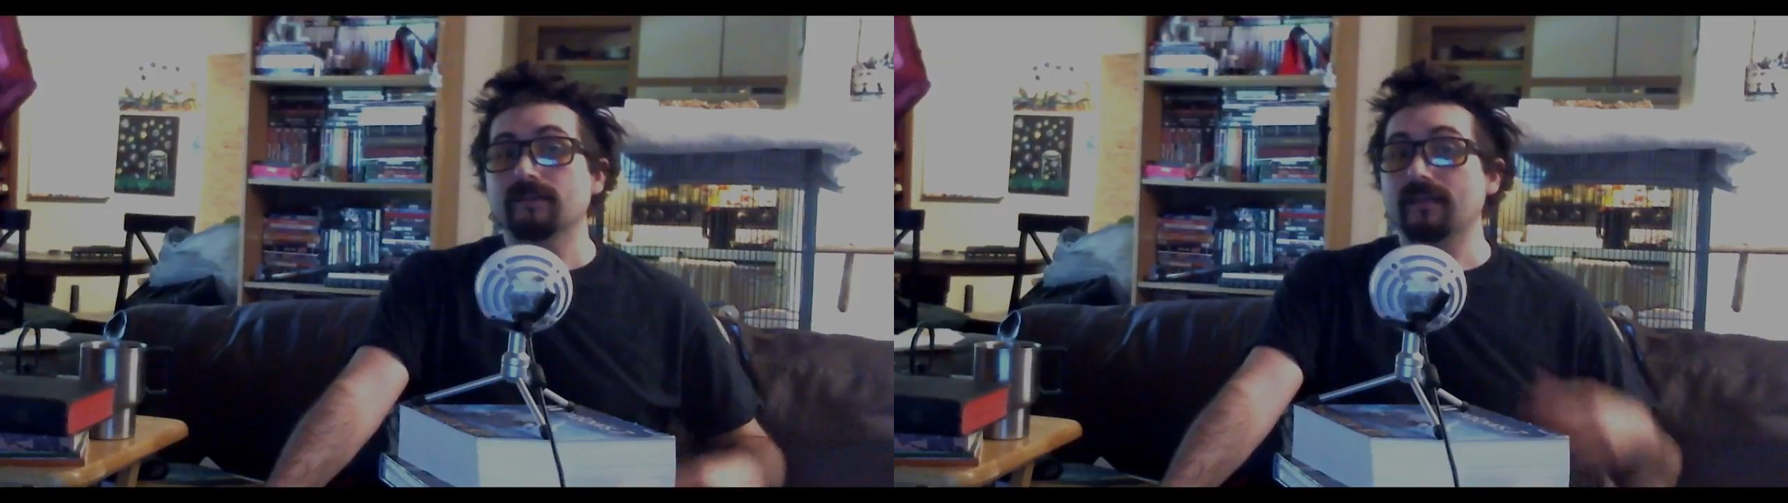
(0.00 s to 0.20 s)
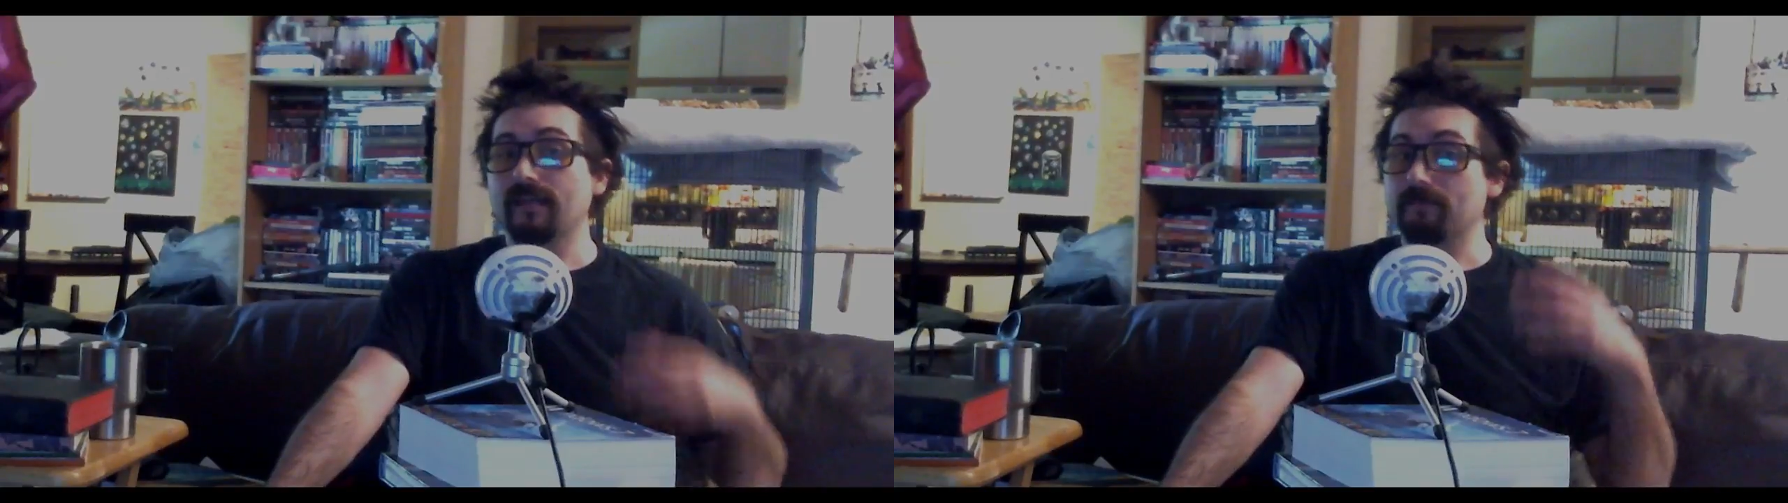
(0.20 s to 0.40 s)

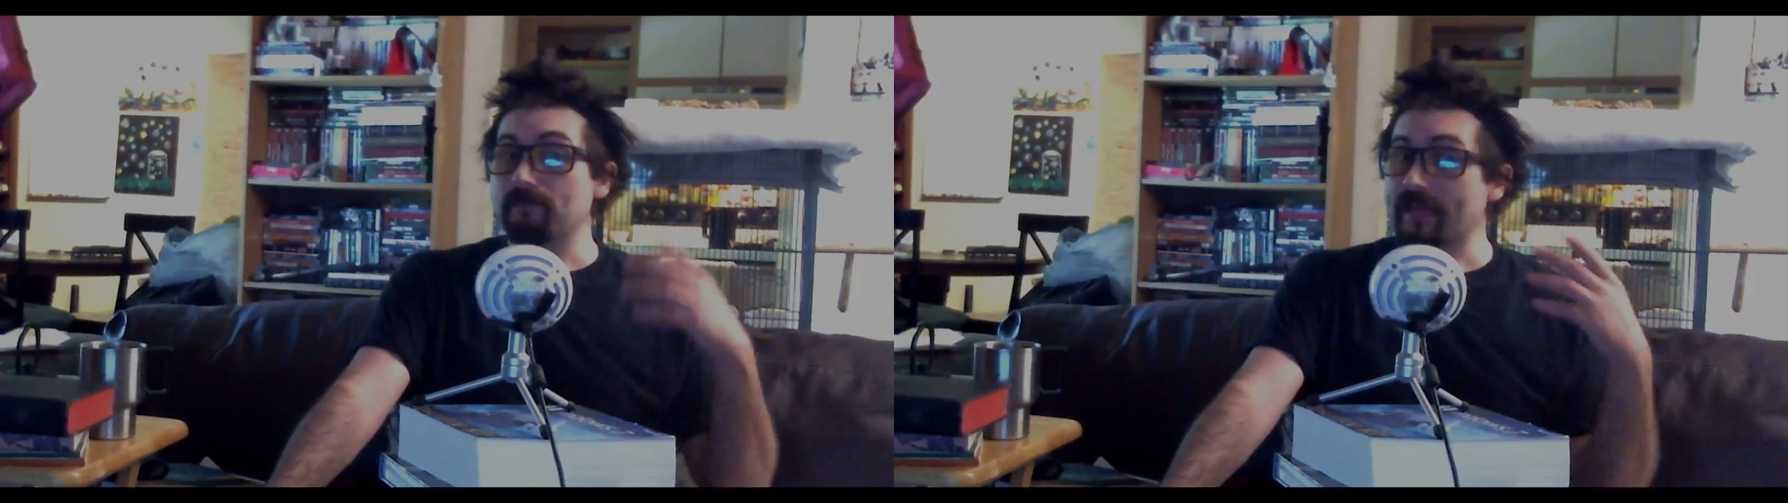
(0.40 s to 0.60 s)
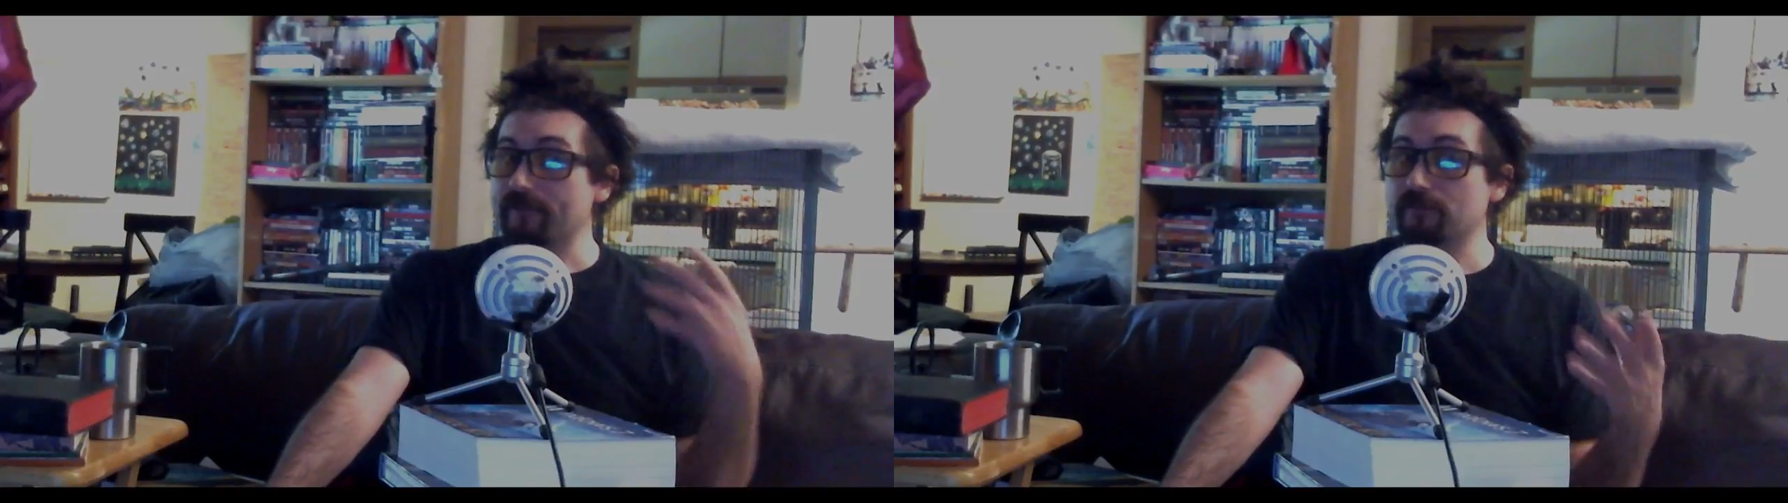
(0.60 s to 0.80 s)
and
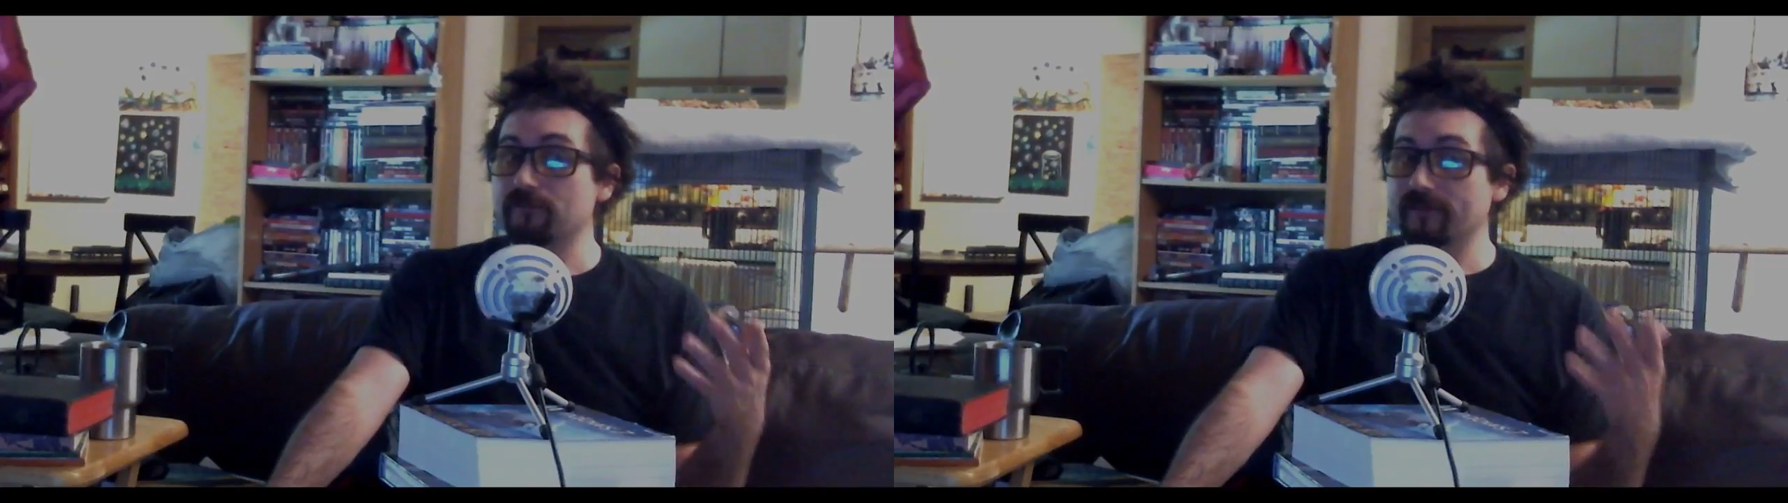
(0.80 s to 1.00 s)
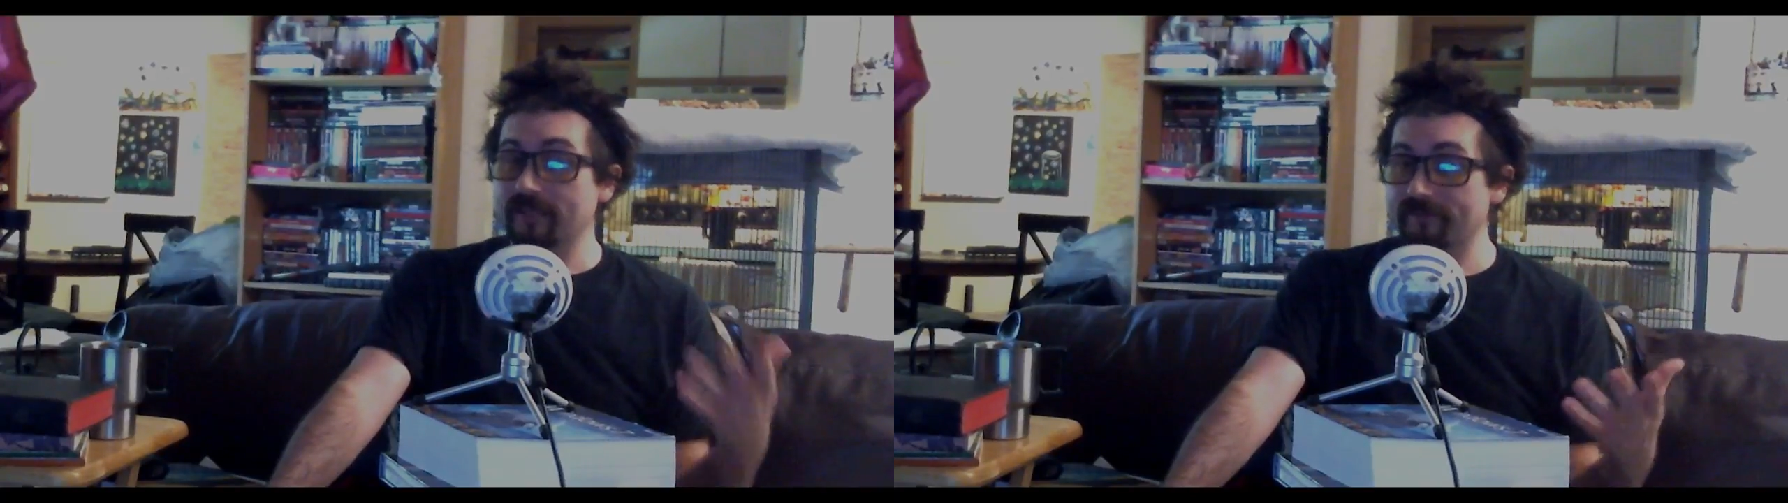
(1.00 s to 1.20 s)
beg for
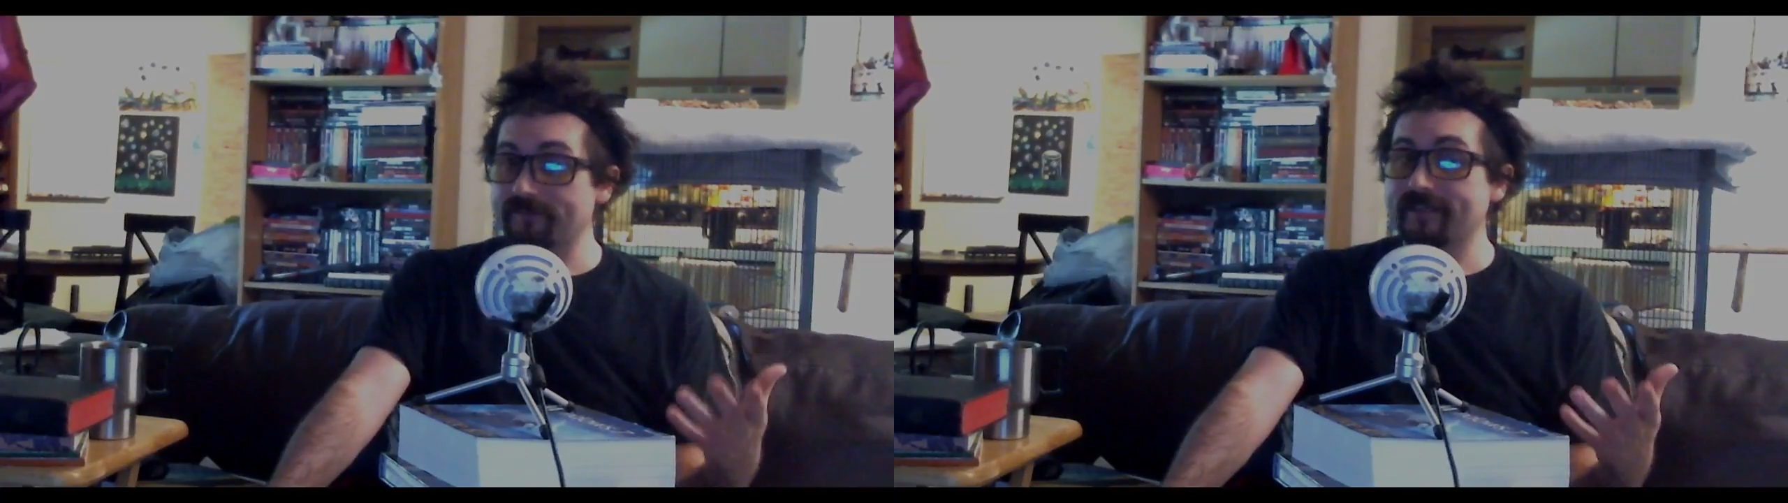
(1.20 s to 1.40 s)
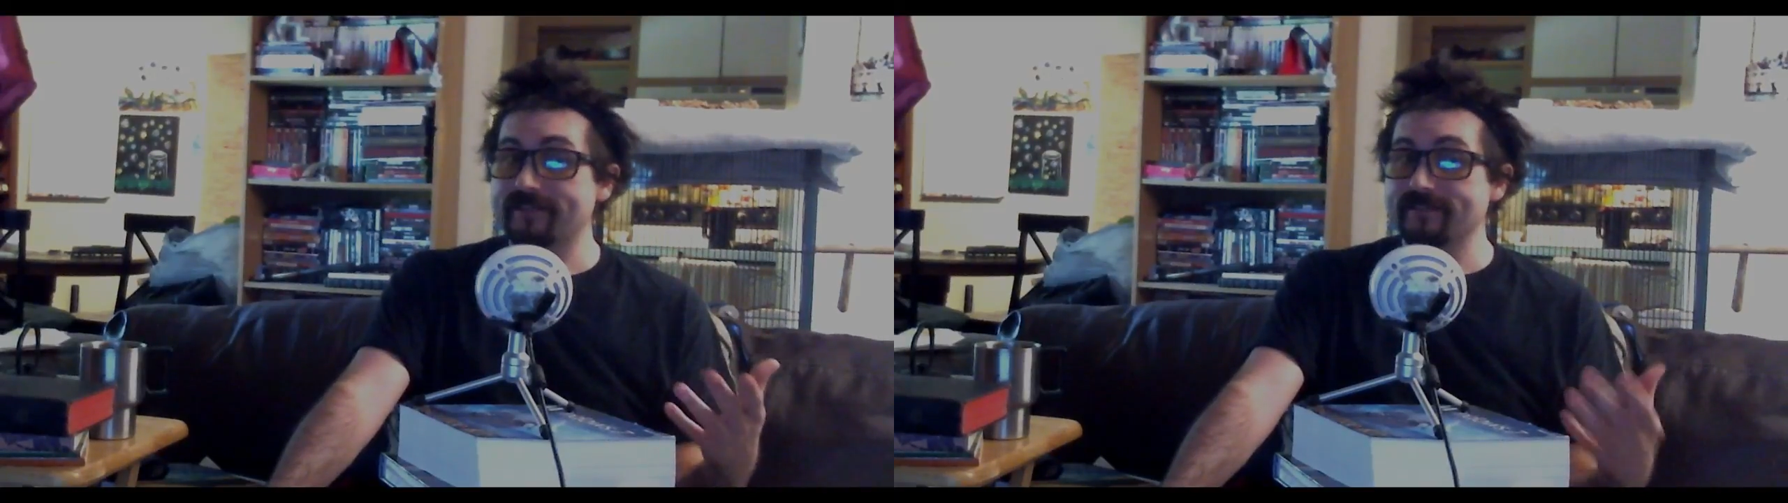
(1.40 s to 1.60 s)

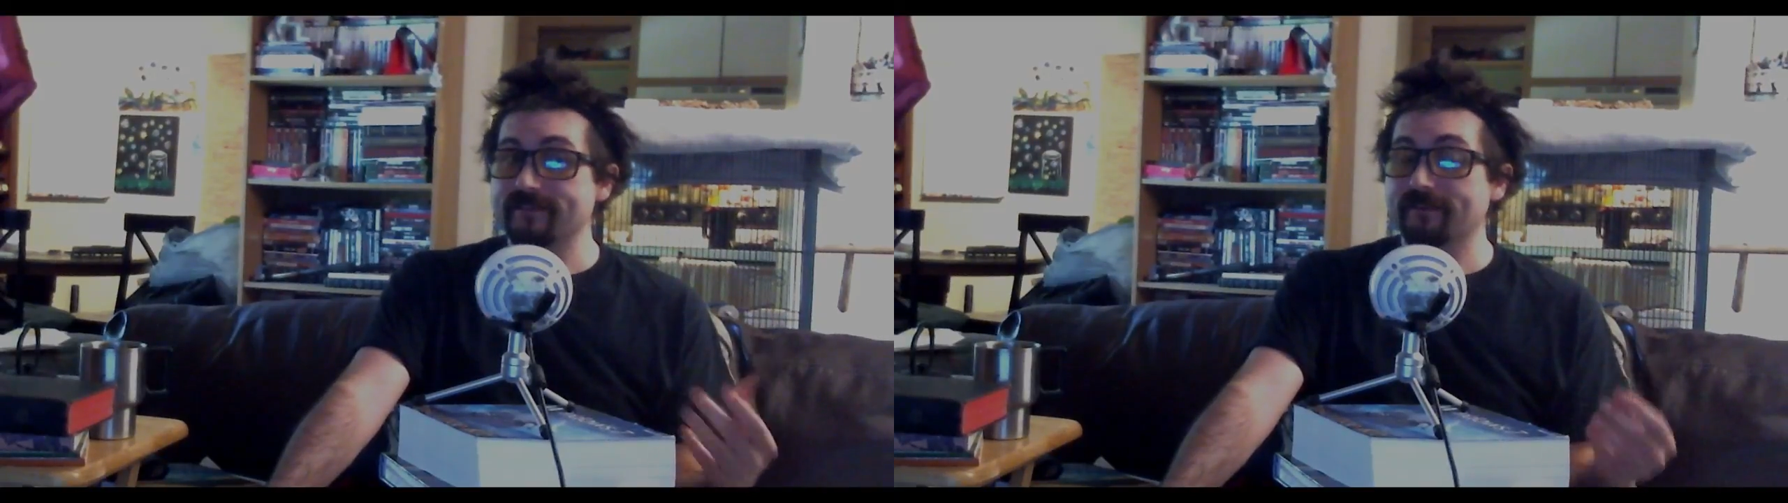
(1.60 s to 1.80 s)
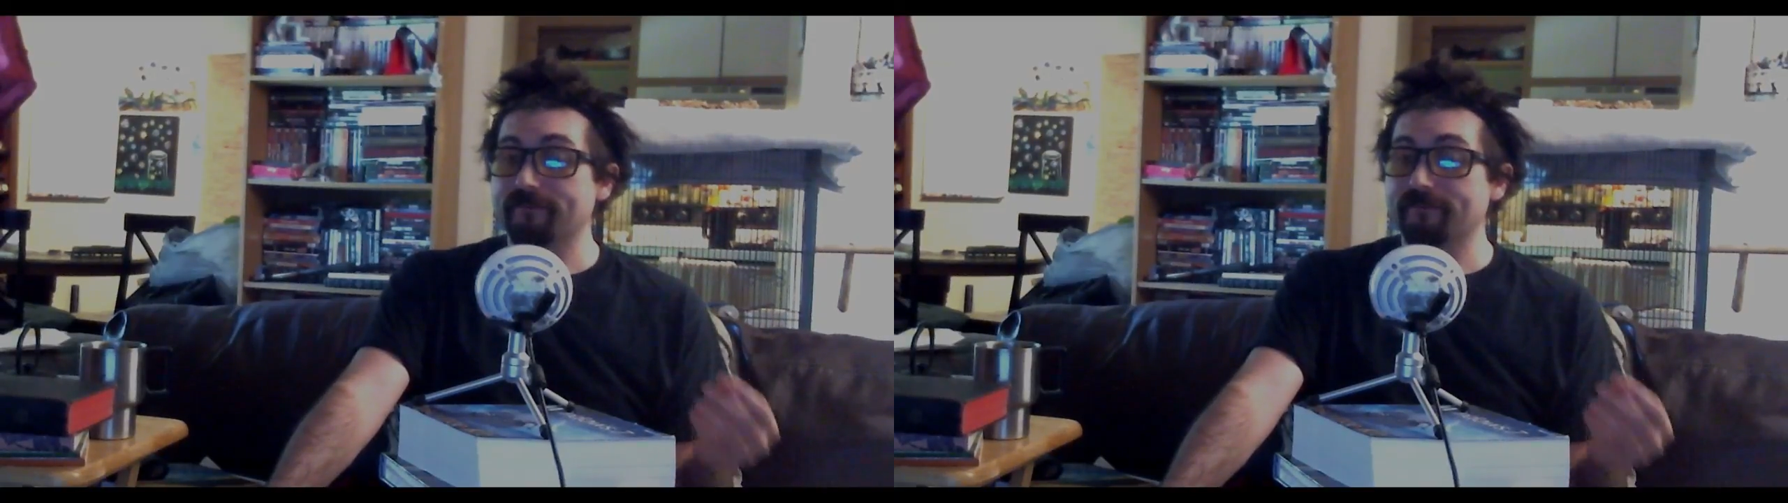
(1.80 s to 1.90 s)
forgiveness